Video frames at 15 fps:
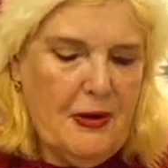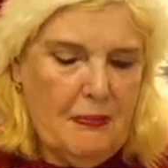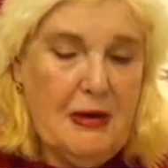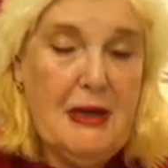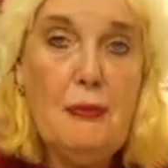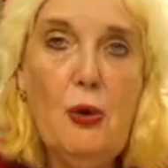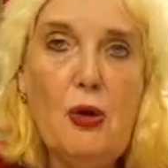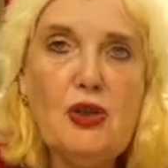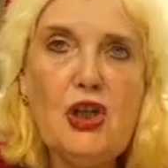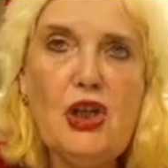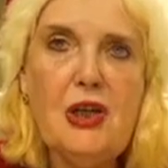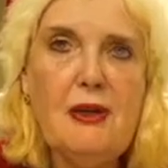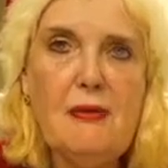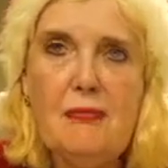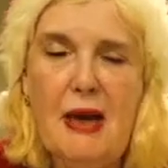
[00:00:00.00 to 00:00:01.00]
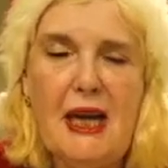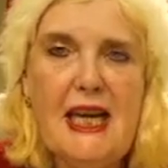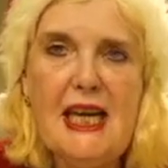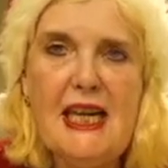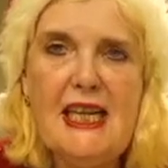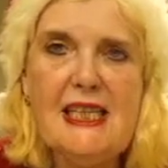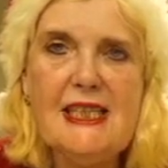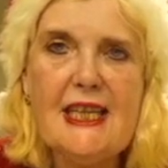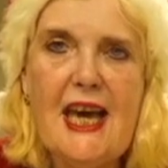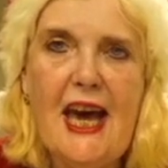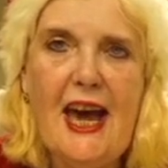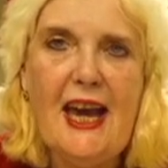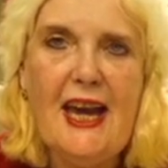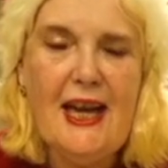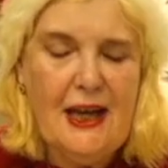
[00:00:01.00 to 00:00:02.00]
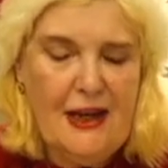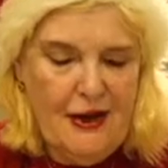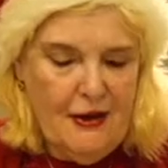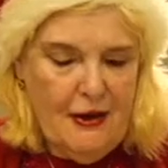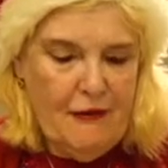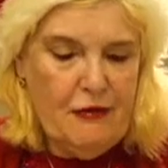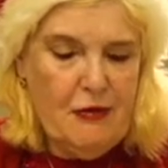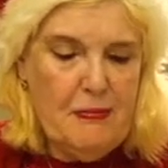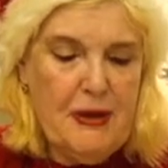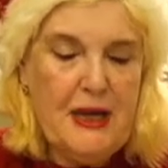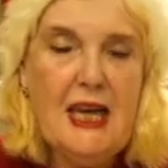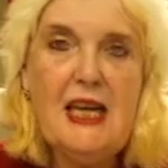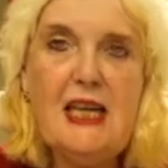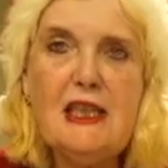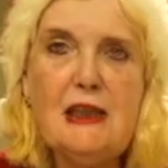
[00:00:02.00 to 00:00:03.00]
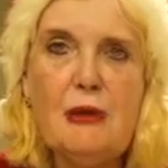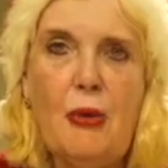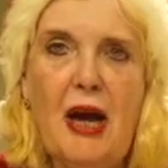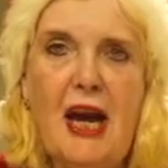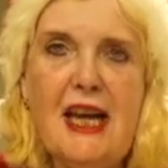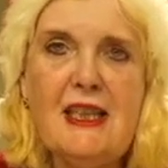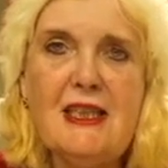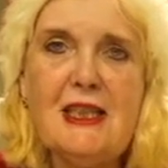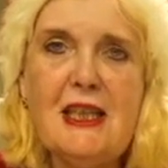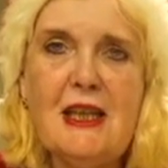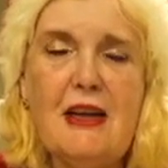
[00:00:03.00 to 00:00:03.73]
me making this cake from beginning to end.